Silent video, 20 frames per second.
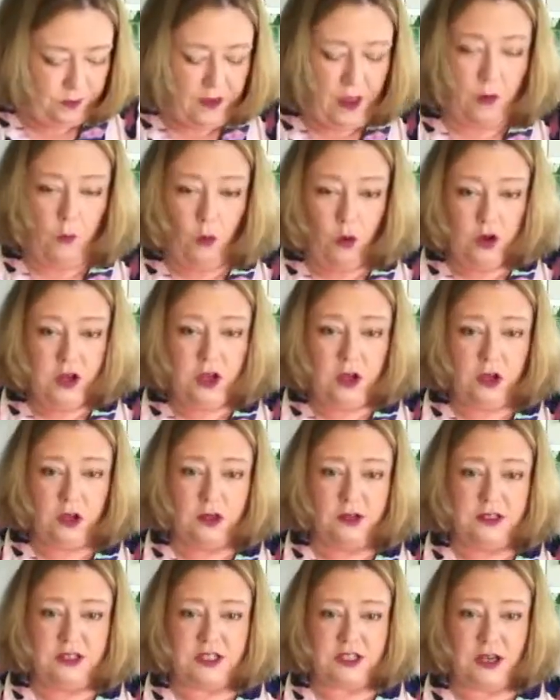what you
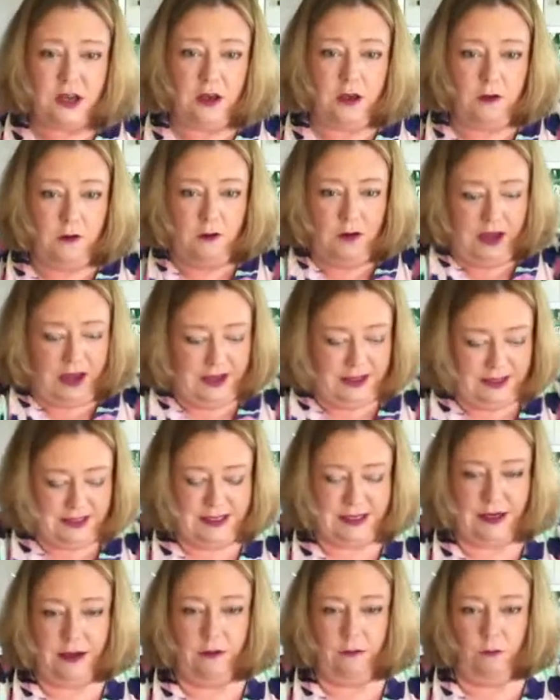can do is,
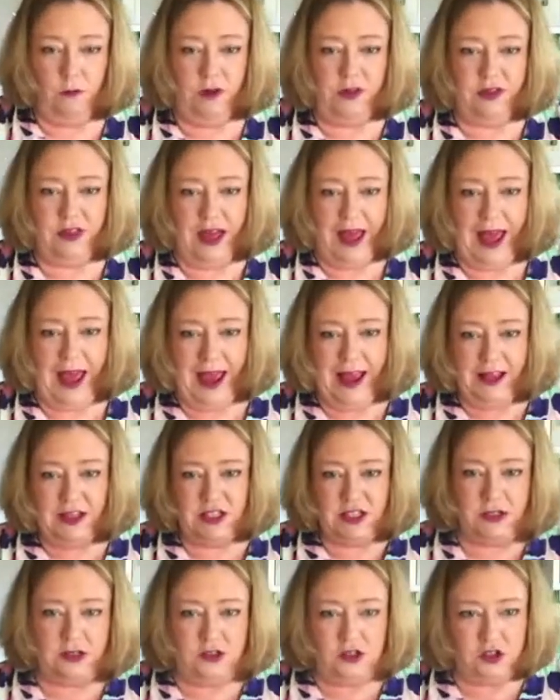with the
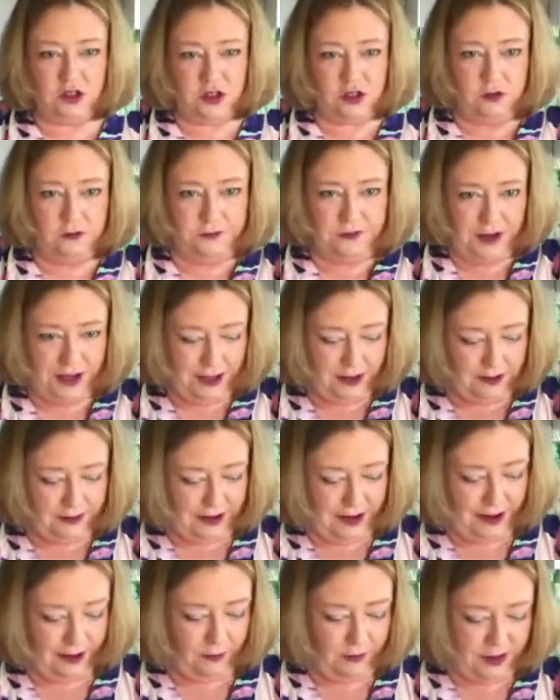edge and just your finger
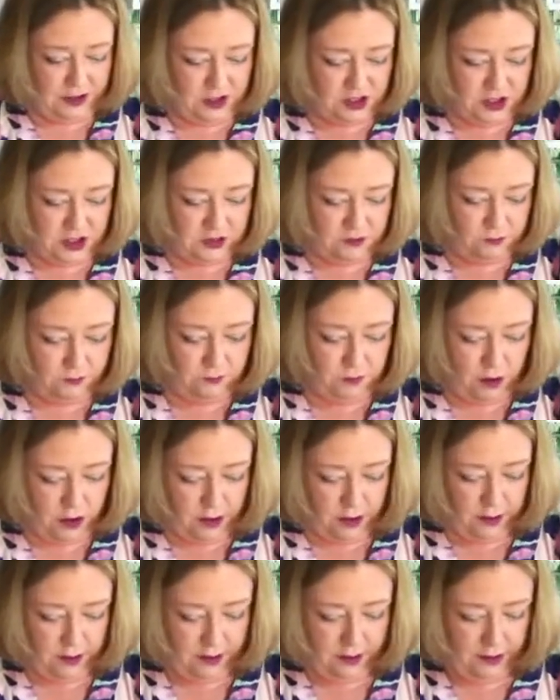now, is just
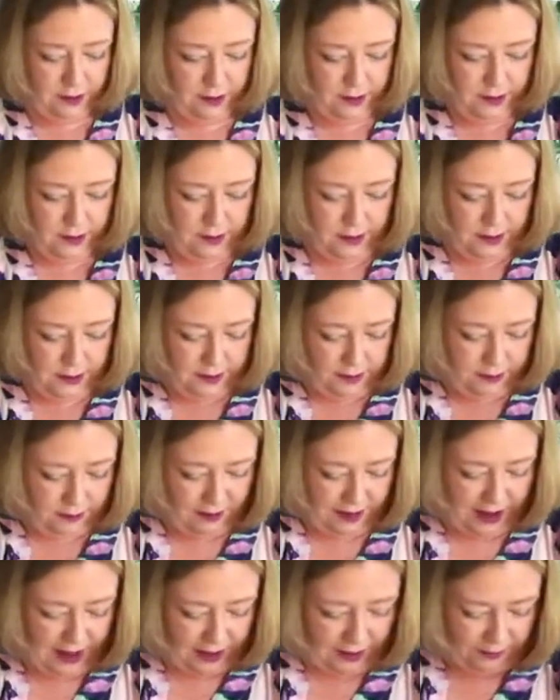run
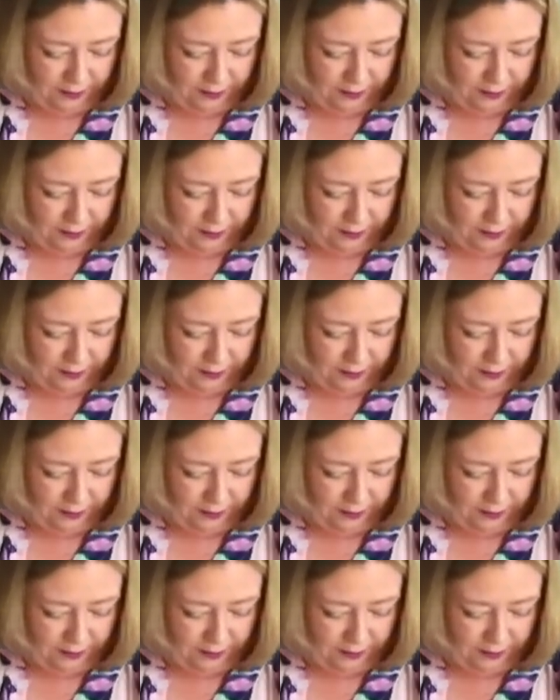that